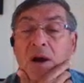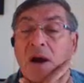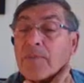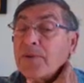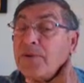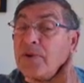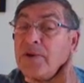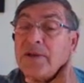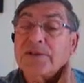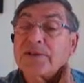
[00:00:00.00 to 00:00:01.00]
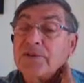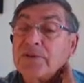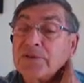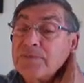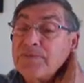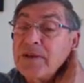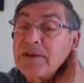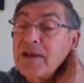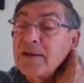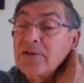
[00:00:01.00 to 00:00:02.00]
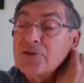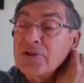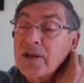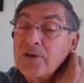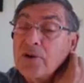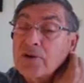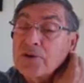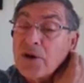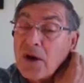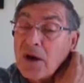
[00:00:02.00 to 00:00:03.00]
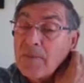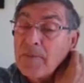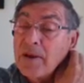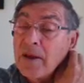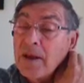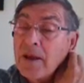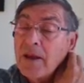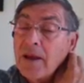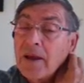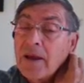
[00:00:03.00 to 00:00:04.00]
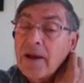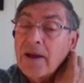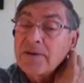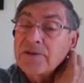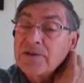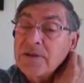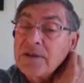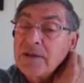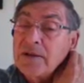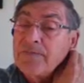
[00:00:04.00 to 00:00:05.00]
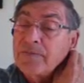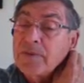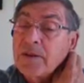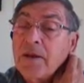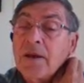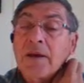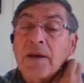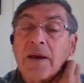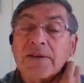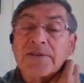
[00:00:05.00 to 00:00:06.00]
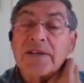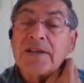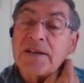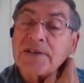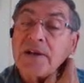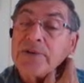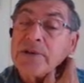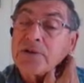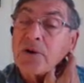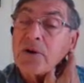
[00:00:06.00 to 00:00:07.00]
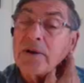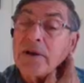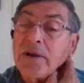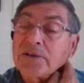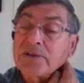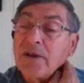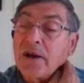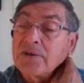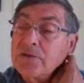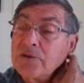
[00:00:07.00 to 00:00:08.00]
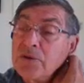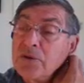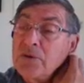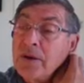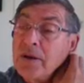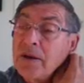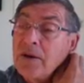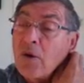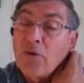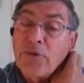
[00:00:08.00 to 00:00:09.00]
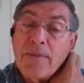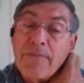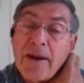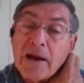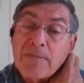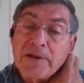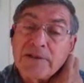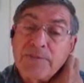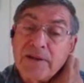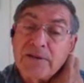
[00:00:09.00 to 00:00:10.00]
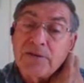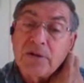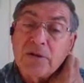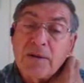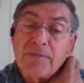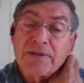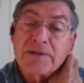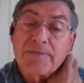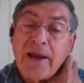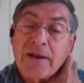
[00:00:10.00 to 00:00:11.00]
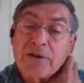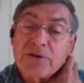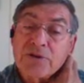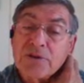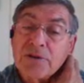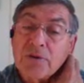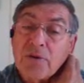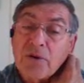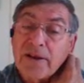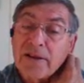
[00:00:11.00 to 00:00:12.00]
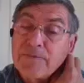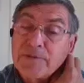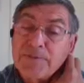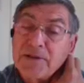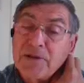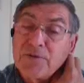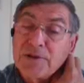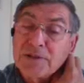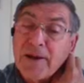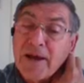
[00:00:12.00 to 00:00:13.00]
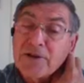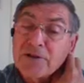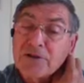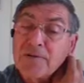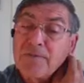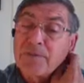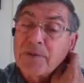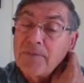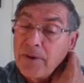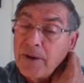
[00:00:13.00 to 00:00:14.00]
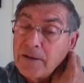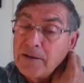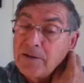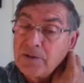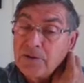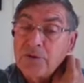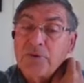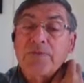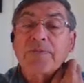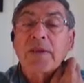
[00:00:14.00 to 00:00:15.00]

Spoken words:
opportunities to speak English. And your job as the ESL teacher is not to hold them back by speaking to them in Spanish or letting them speak to you in Spanish, but to